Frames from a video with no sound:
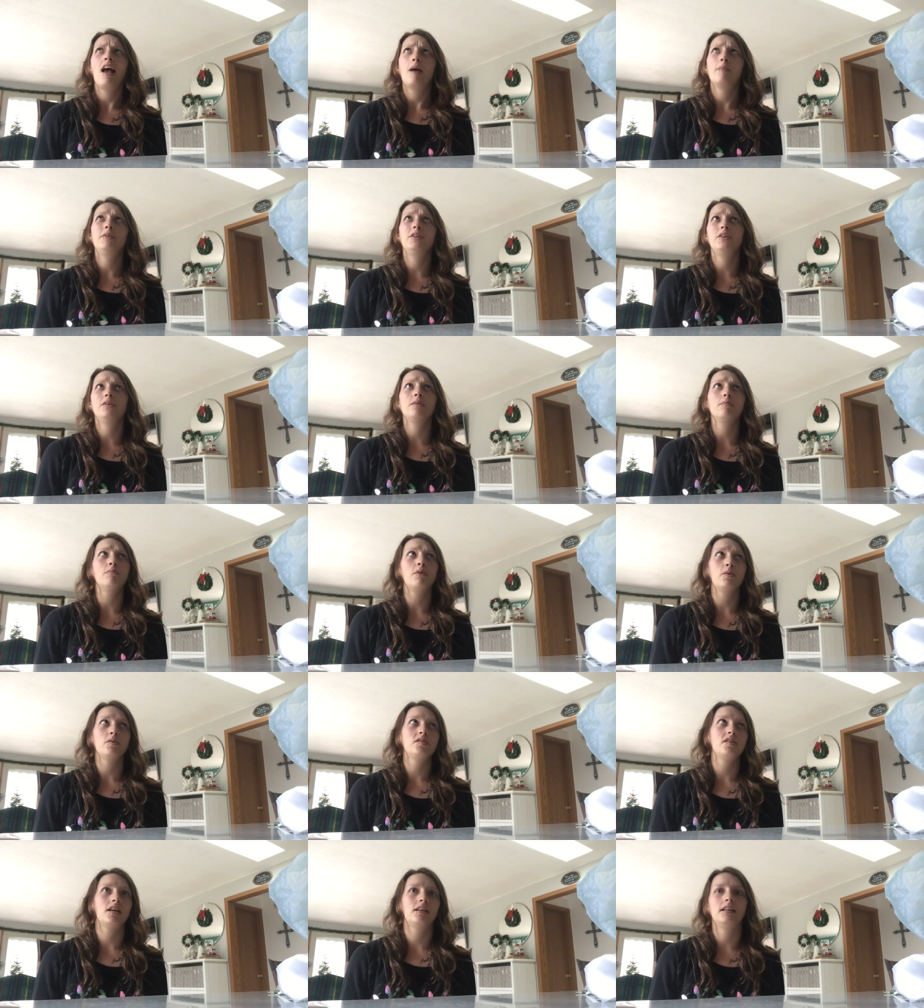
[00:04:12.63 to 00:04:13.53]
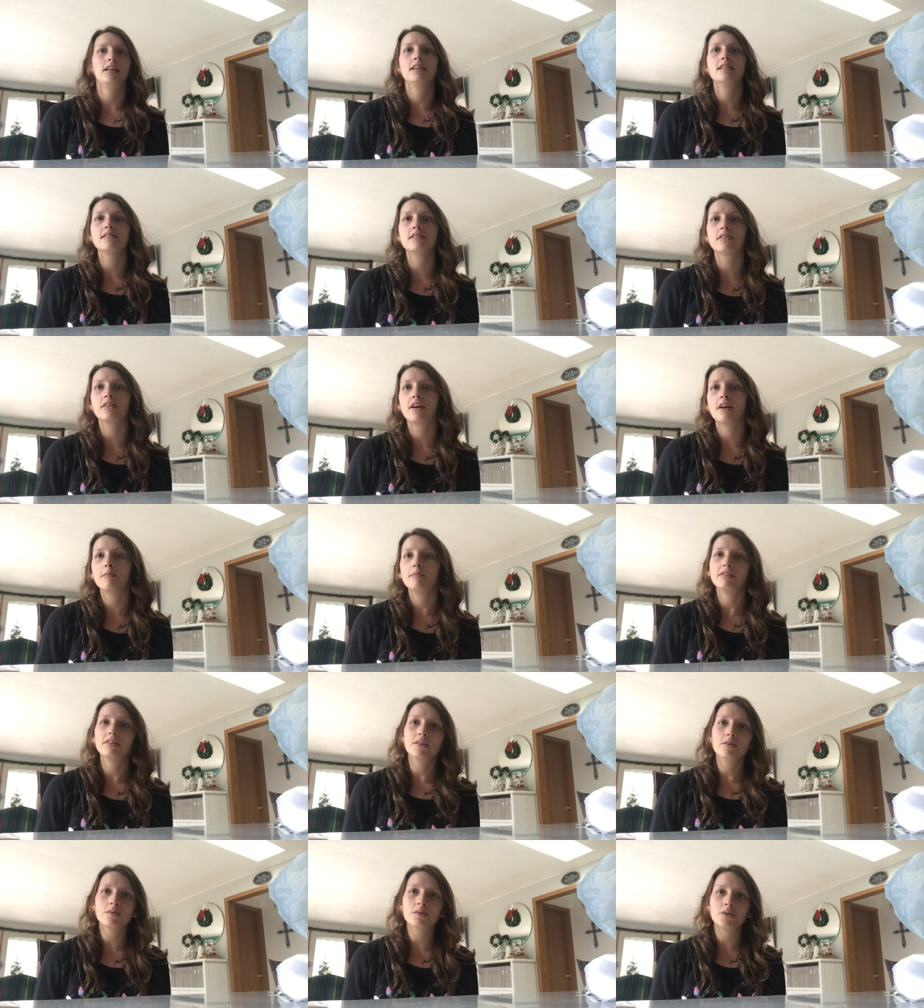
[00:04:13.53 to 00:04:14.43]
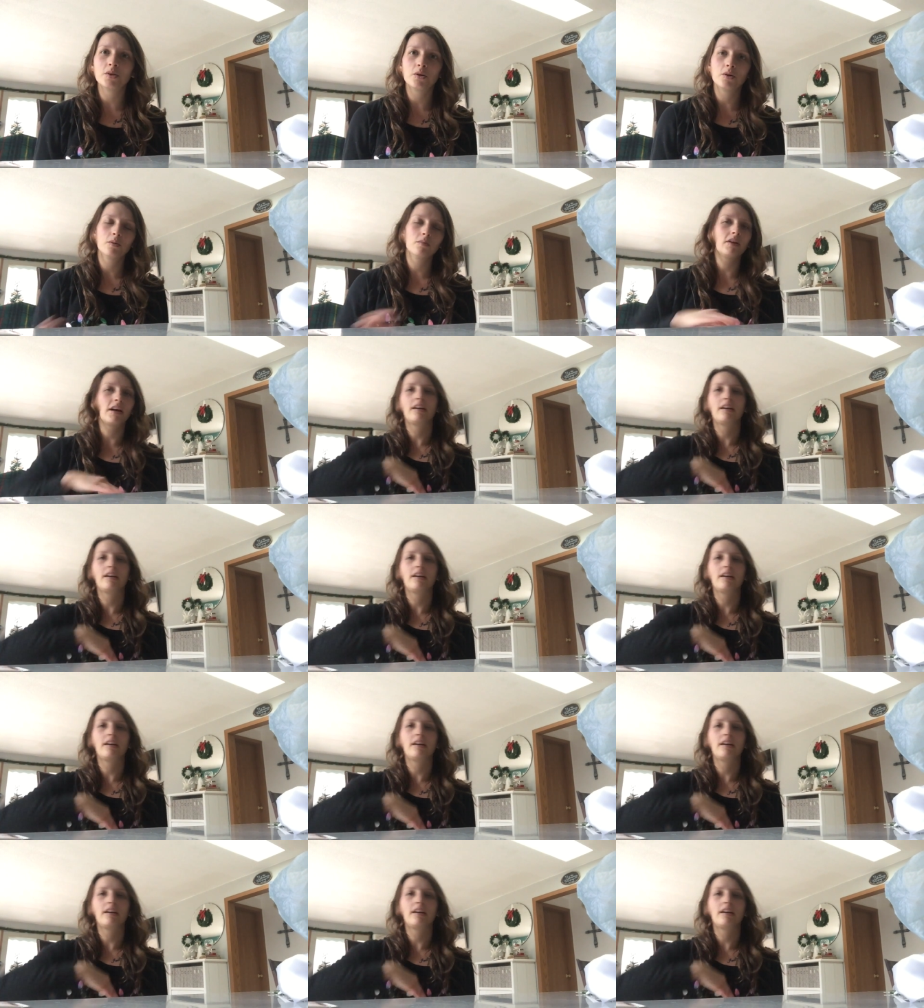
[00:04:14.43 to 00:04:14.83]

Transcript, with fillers: I mean, you can post on Instagram and YouTube,